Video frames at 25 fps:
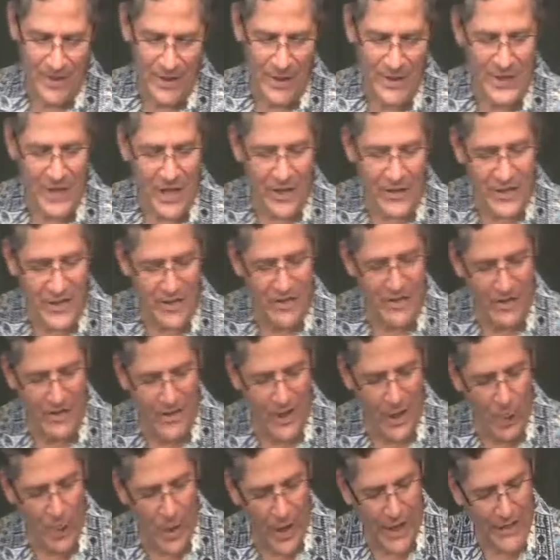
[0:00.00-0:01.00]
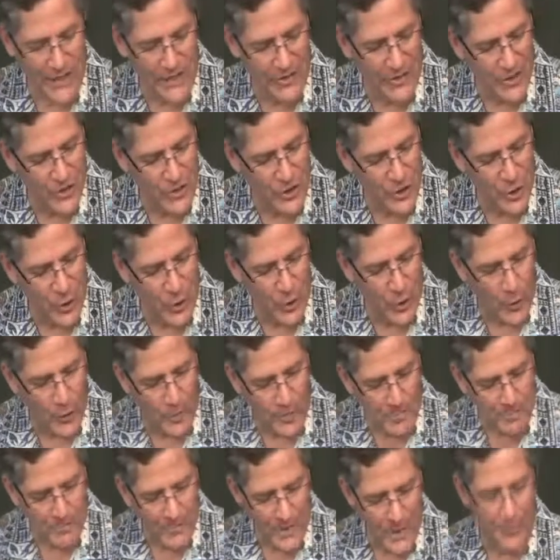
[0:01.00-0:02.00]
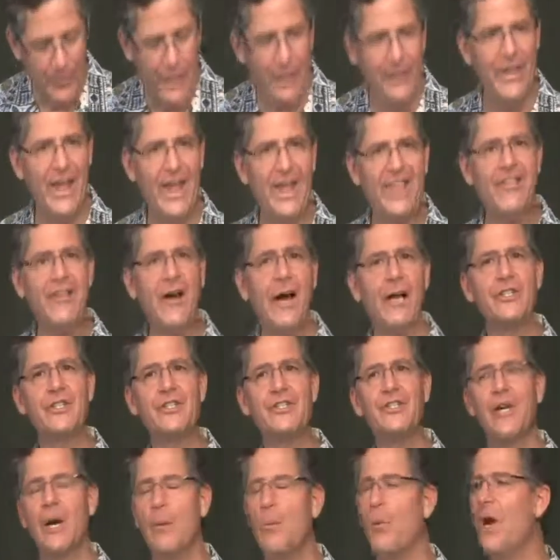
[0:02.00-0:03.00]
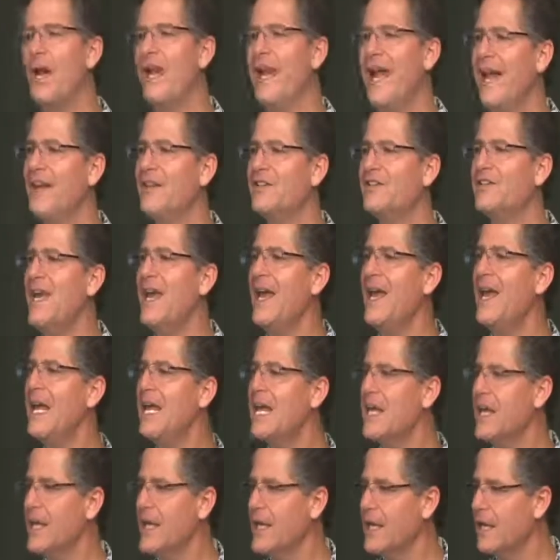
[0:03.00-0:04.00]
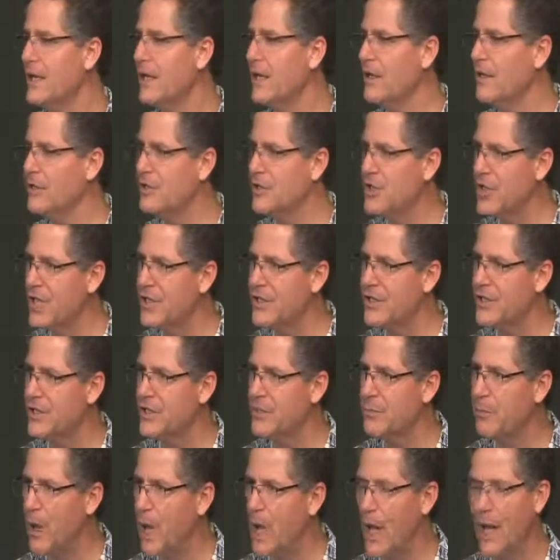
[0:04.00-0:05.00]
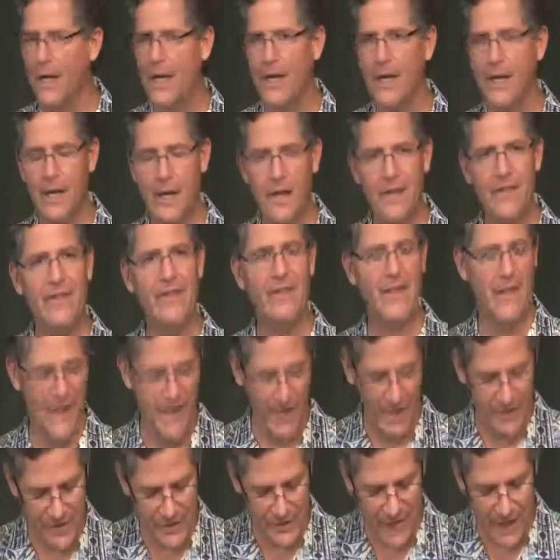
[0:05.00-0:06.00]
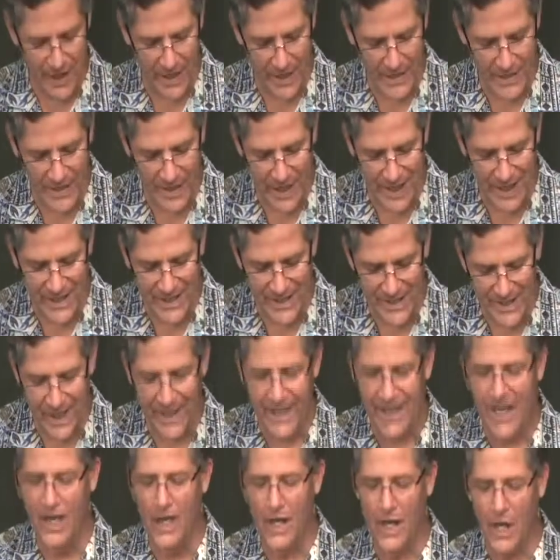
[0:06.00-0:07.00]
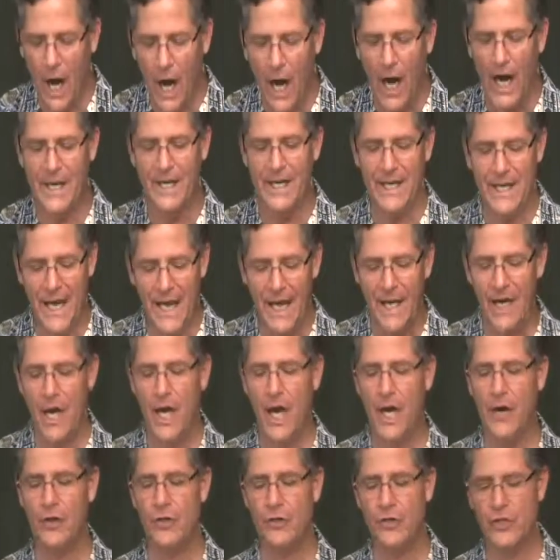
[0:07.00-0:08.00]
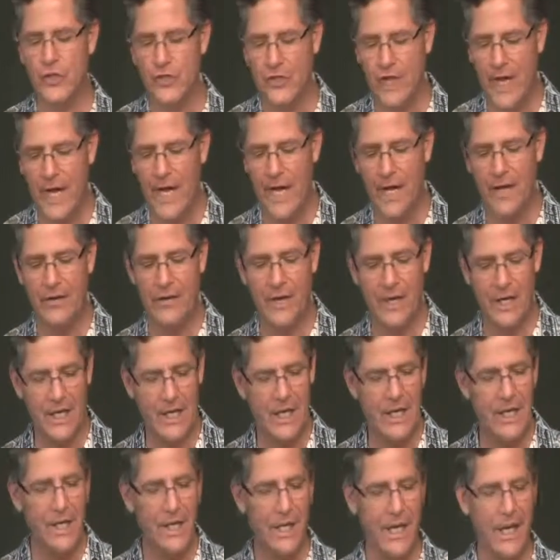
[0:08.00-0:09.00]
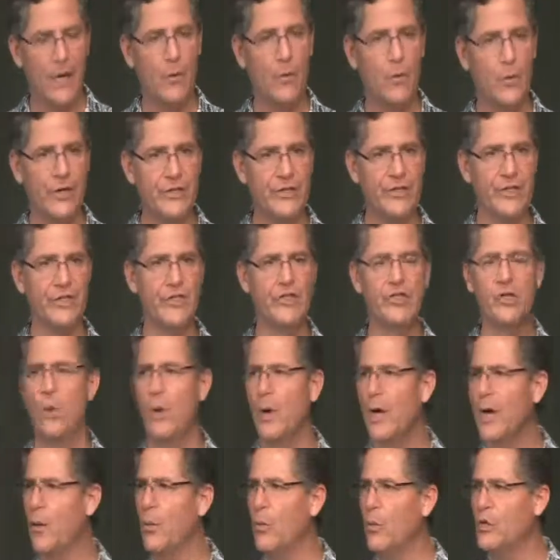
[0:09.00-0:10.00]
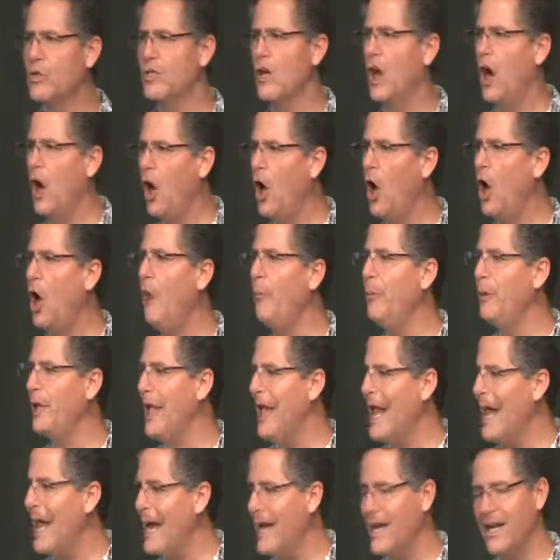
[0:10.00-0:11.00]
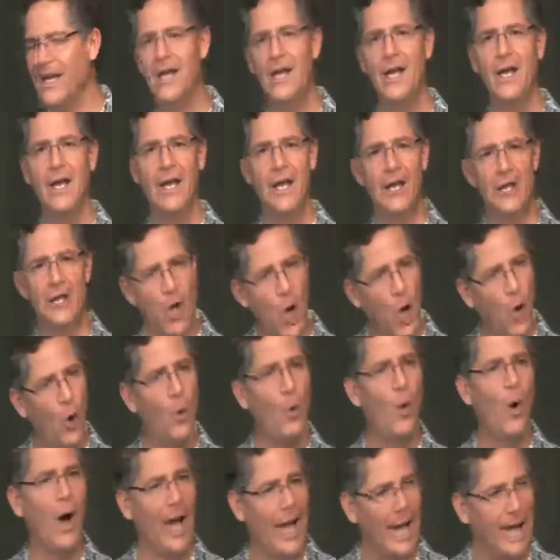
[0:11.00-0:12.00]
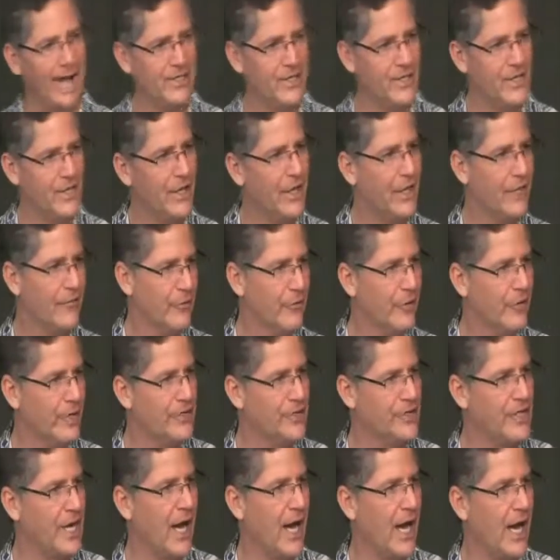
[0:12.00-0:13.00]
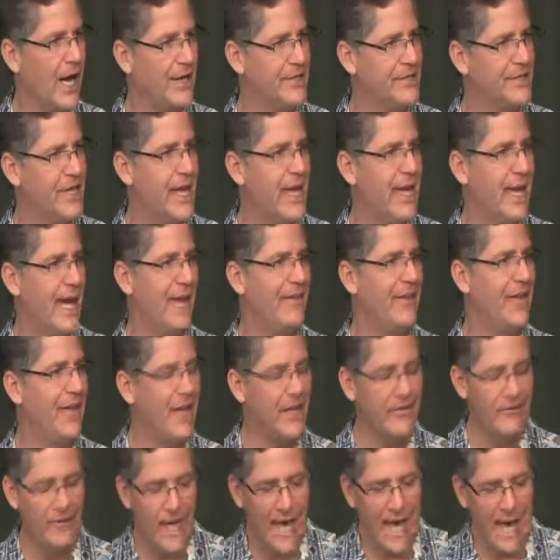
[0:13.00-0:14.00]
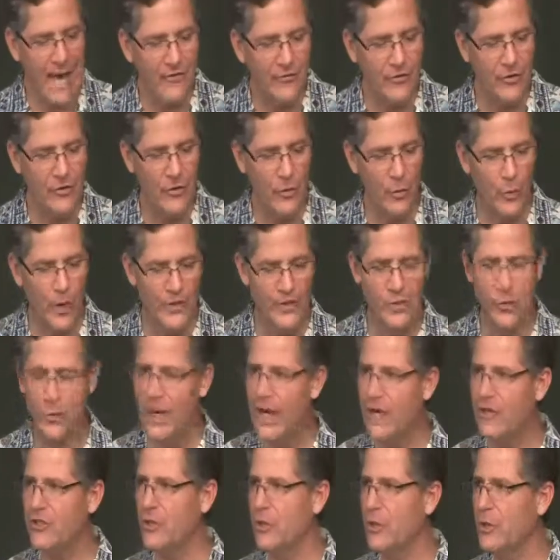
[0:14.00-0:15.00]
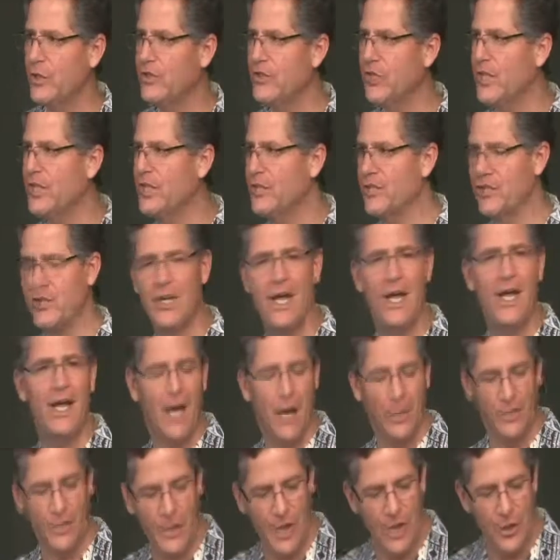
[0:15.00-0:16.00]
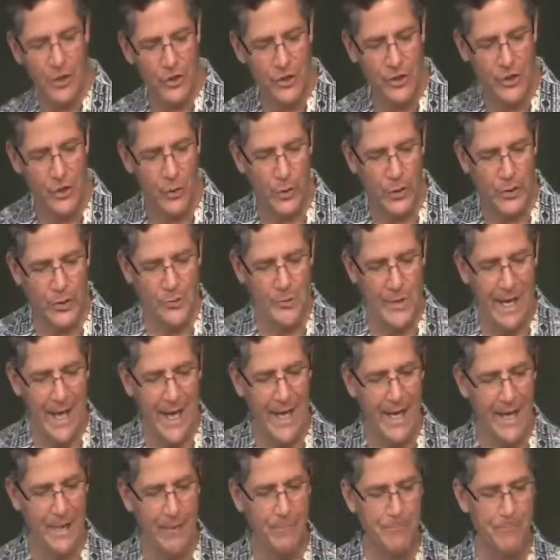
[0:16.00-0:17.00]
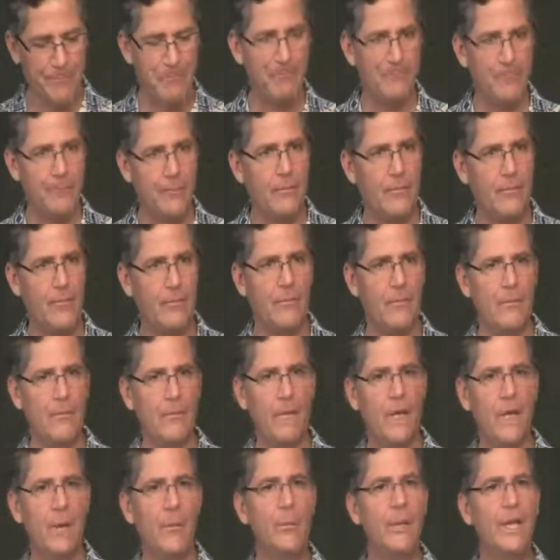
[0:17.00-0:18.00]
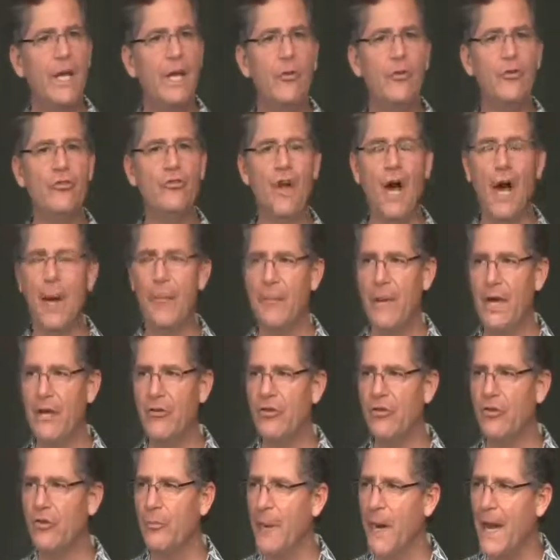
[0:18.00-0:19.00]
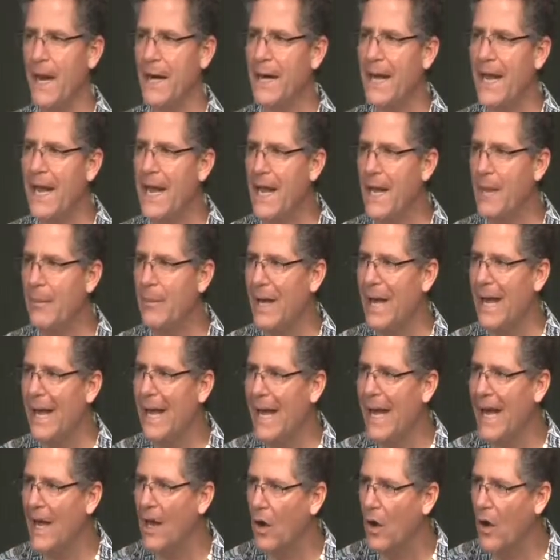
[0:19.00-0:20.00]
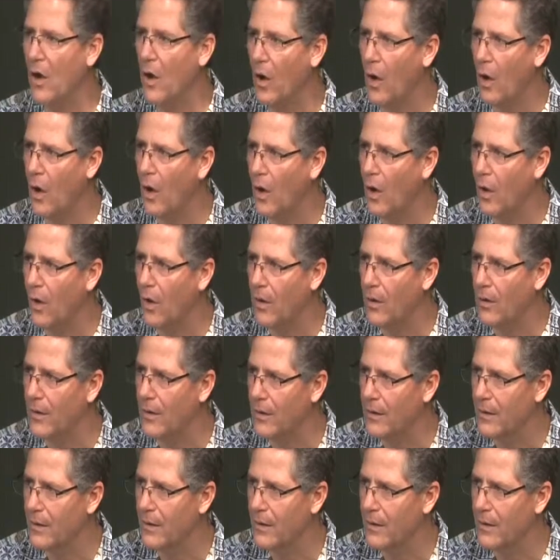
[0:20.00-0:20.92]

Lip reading: It tells us that they went to the tomb, but they thought someone had taken Jesus' body. And it says they did not yet understand that he had risen. So it was all black, no white for these guys. And then even after the resurrection, when Jesus appears to his men, Peter is not mentioned by name at all.